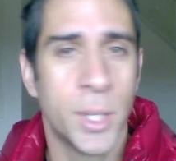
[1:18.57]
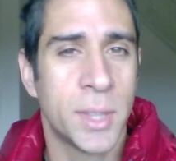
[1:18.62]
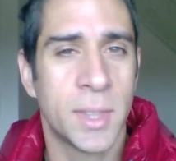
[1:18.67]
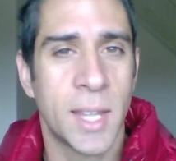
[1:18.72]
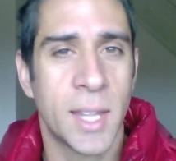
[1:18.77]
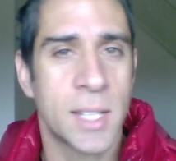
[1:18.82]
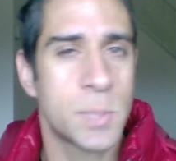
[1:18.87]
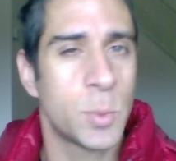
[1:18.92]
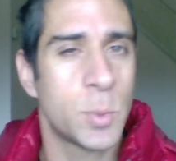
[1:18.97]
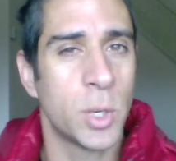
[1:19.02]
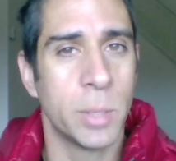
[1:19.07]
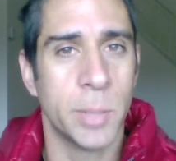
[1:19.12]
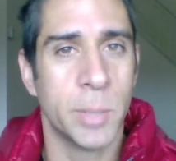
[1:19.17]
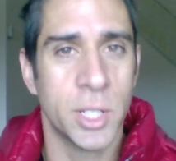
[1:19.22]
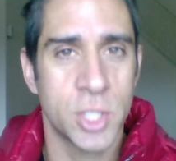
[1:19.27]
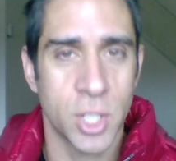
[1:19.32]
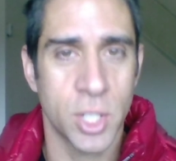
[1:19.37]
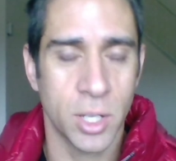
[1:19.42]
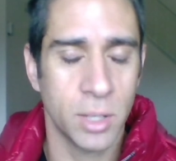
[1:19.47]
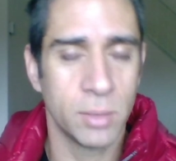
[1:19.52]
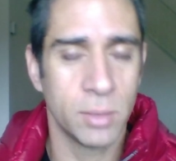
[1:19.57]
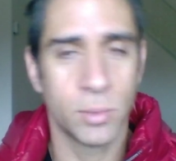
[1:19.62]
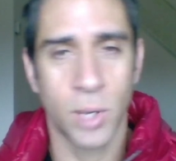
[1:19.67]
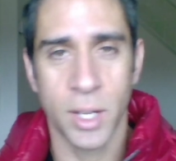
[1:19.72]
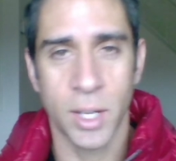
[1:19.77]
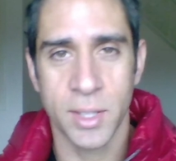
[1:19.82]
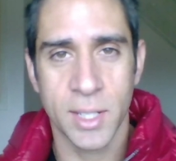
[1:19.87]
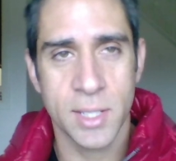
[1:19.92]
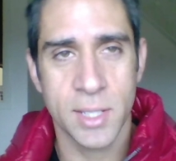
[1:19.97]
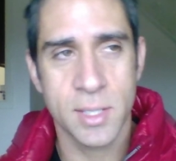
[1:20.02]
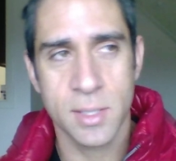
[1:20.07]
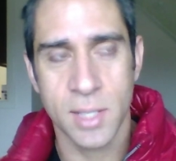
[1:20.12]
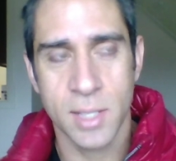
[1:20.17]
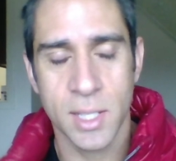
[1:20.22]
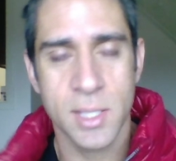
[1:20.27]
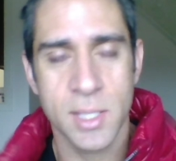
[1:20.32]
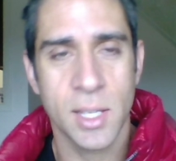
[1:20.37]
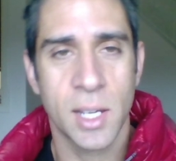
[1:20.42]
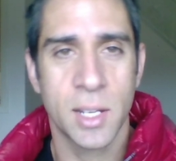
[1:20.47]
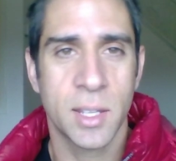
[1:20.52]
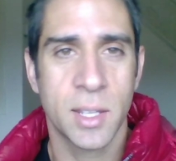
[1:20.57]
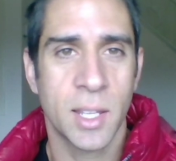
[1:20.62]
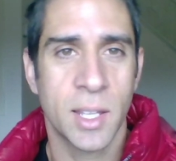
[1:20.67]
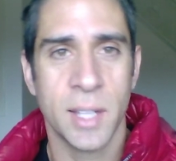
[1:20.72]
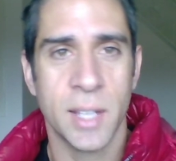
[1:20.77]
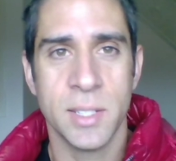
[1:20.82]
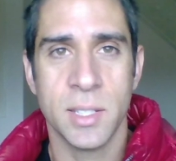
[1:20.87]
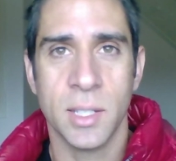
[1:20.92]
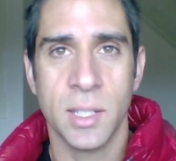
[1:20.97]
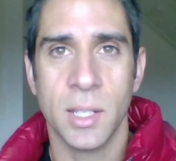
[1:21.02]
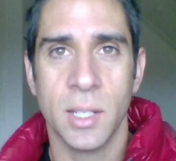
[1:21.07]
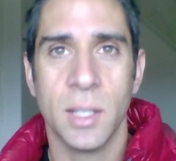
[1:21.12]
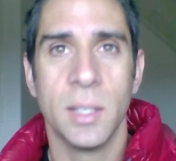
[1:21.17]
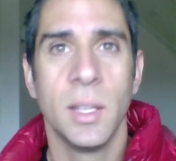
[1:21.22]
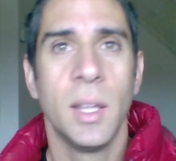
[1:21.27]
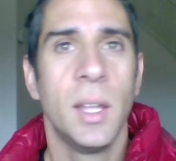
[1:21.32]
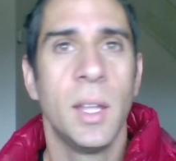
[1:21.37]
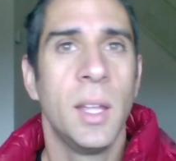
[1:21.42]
that's pretty much it, right? That's kind of the idea.